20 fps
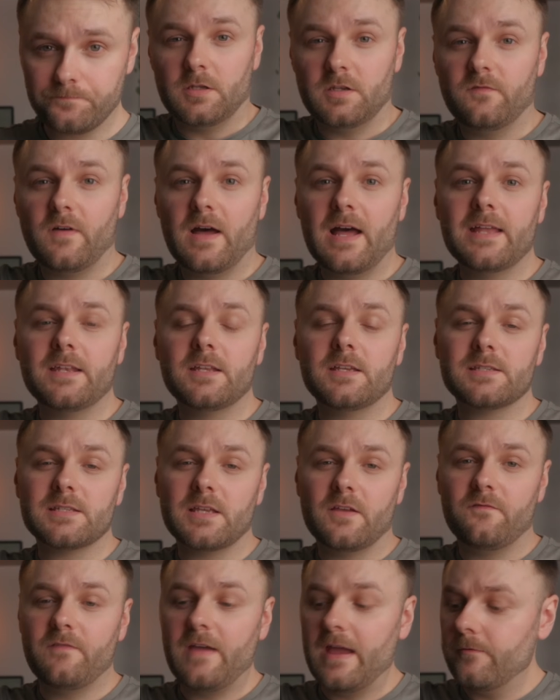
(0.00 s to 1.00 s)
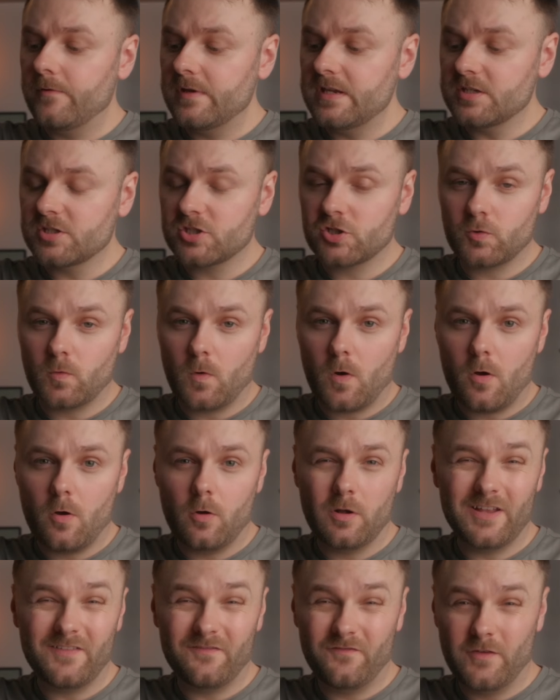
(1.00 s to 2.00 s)
The dividers are very
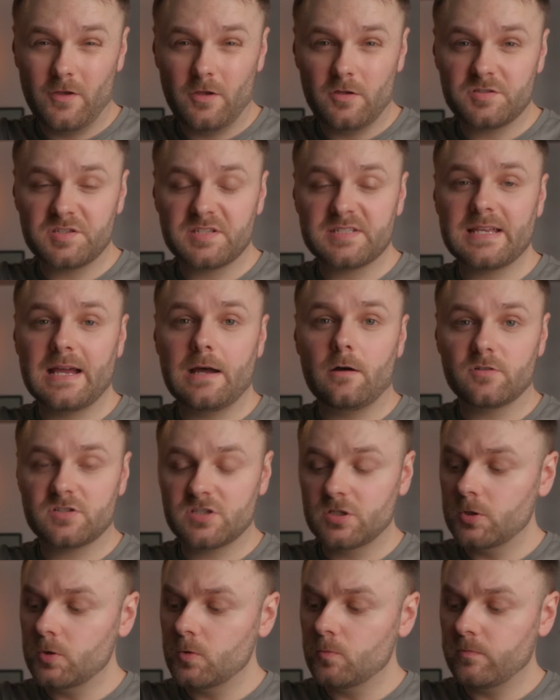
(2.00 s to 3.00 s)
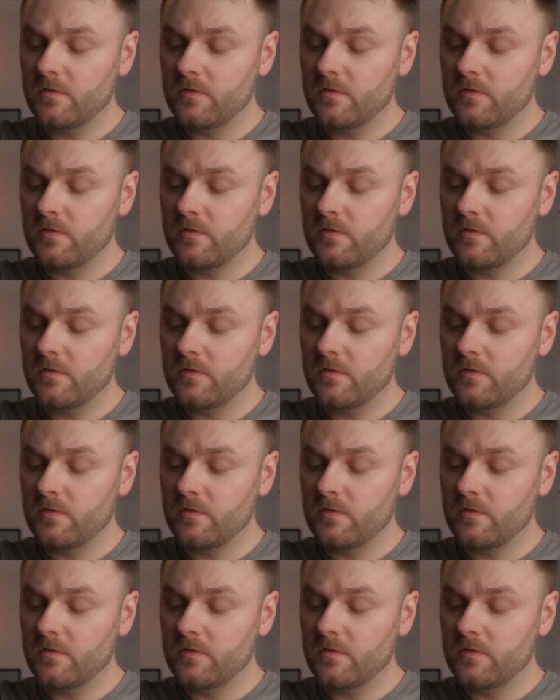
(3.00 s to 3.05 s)
strong and versatile too,